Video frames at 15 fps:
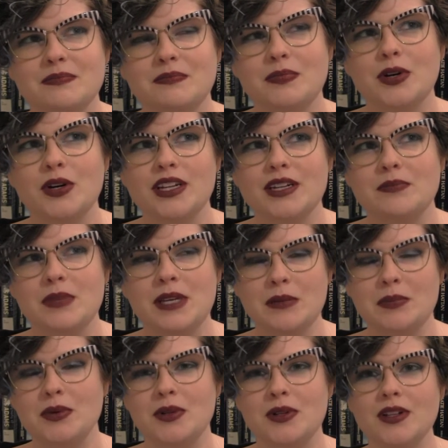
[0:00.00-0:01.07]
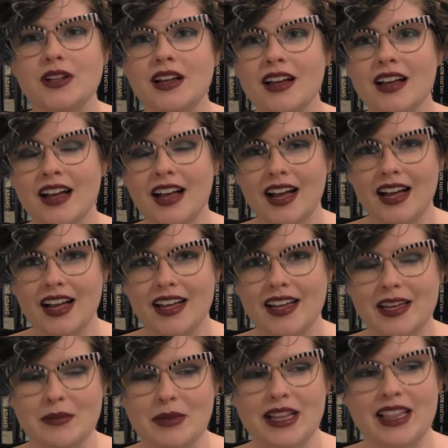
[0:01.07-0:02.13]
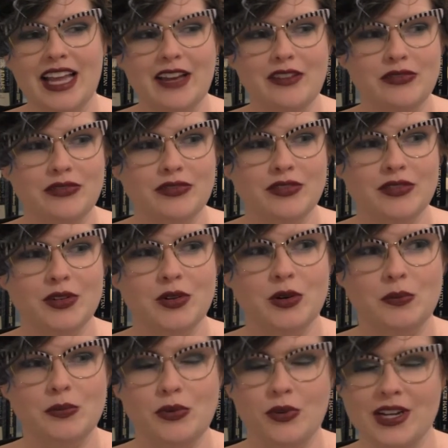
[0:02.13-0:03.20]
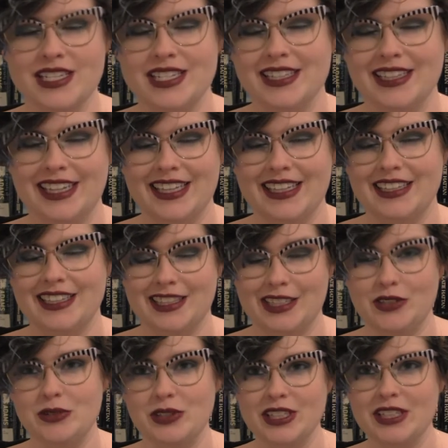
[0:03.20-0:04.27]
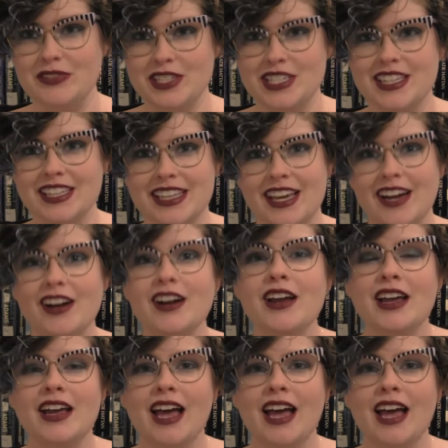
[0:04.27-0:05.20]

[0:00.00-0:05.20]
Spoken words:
put people in my life who are present, literally physically there.